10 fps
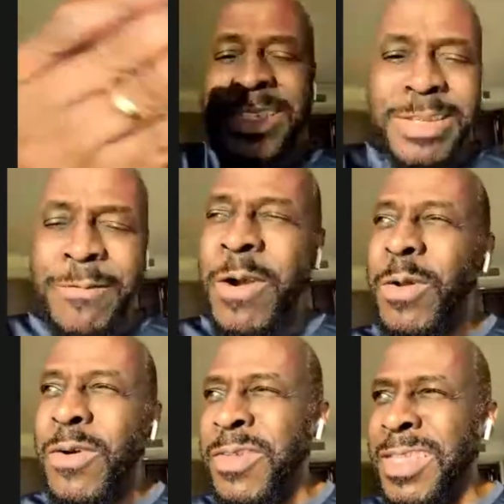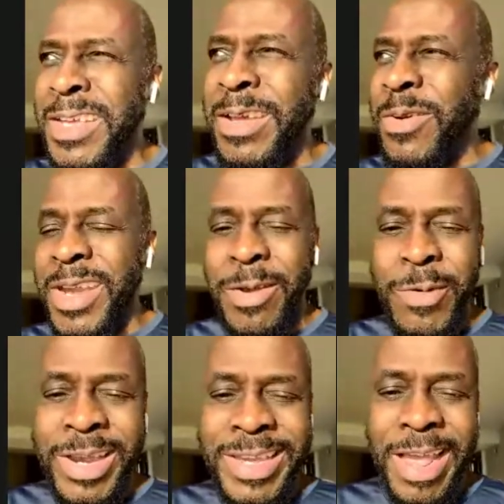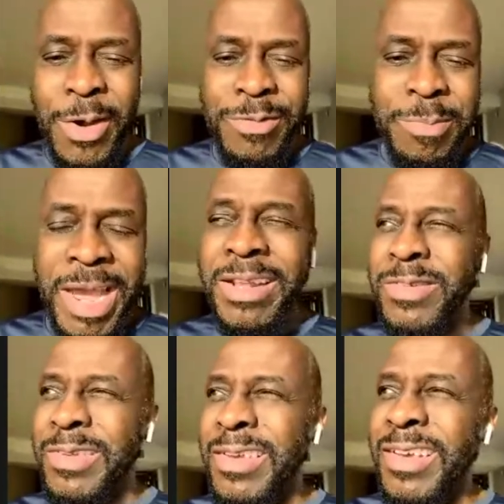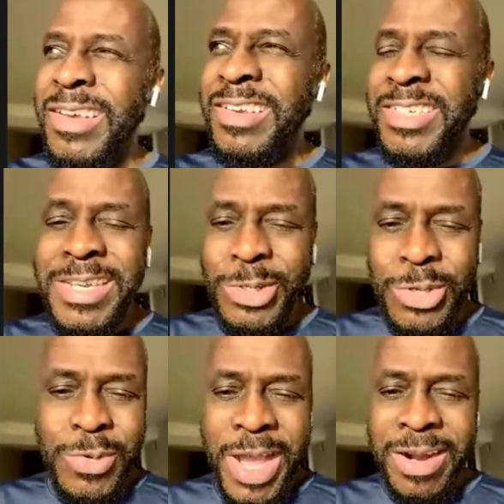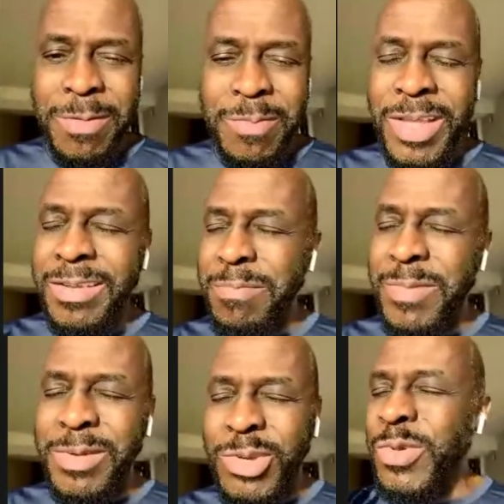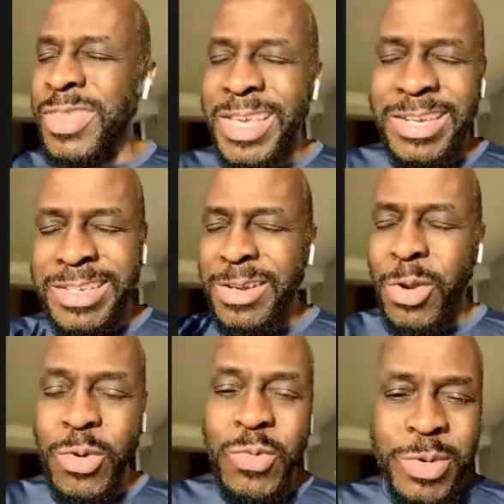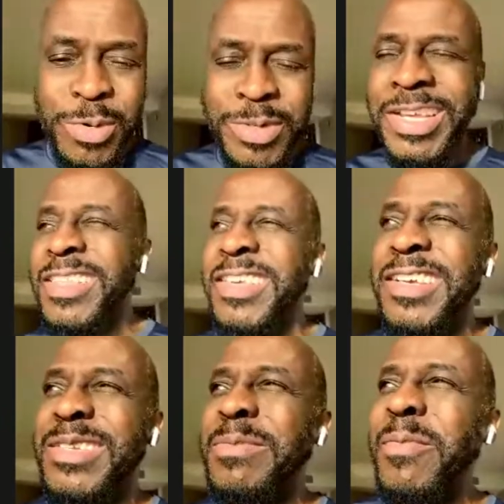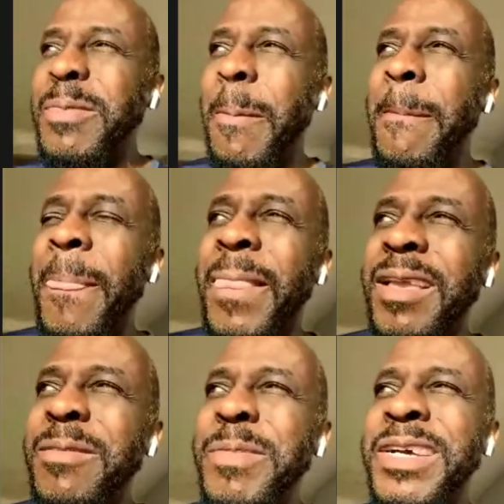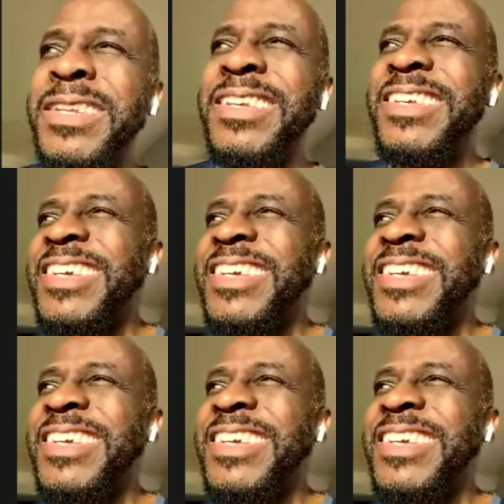there's stuff all over the internet right now. Everybody's teaching you how to do things. They're gurus at this. But